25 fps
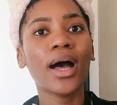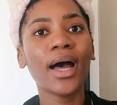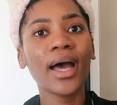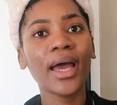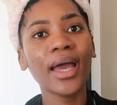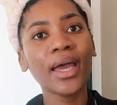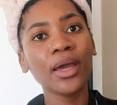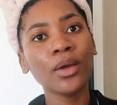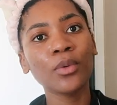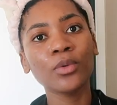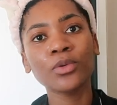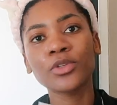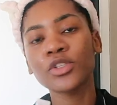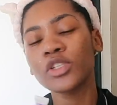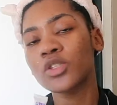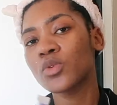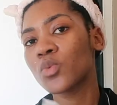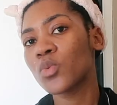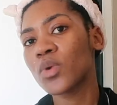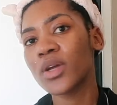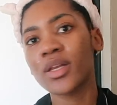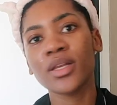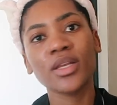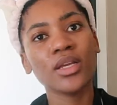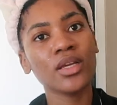I just
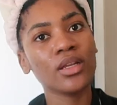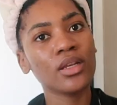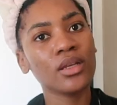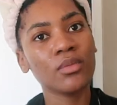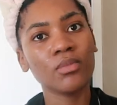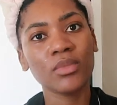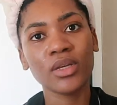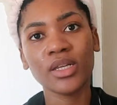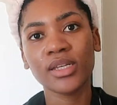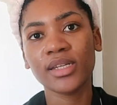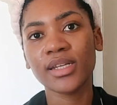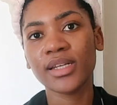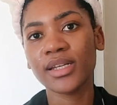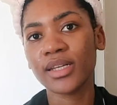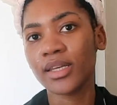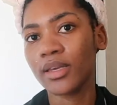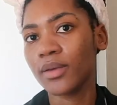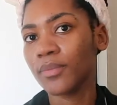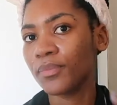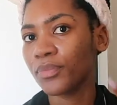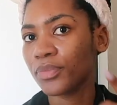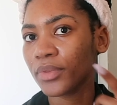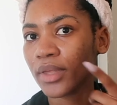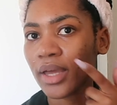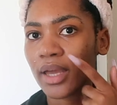went in
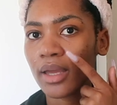immediately.